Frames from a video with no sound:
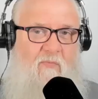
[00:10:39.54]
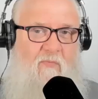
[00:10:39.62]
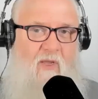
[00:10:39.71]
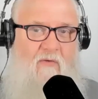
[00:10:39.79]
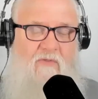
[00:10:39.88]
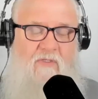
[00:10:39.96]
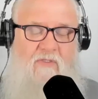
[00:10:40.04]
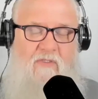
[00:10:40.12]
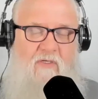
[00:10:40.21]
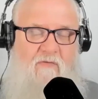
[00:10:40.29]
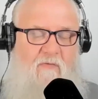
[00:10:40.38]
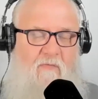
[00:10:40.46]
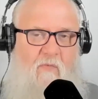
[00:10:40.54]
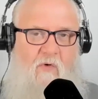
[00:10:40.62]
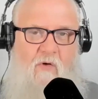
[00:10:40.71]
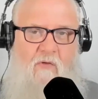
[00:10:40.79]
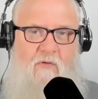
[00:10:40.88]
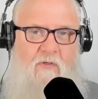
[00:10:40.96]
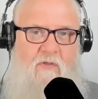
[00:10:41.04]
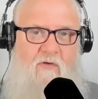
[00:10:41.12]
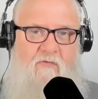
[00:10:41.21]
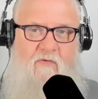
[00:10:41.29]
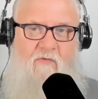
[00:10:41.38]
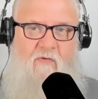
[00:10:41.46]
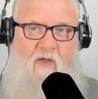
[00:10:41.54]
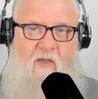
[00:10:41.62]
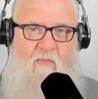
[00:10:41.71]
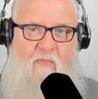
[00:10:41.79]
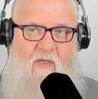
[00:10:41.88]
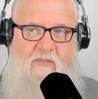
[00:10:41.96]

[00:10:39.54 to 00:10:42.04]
Spain, it was a different world and a different time.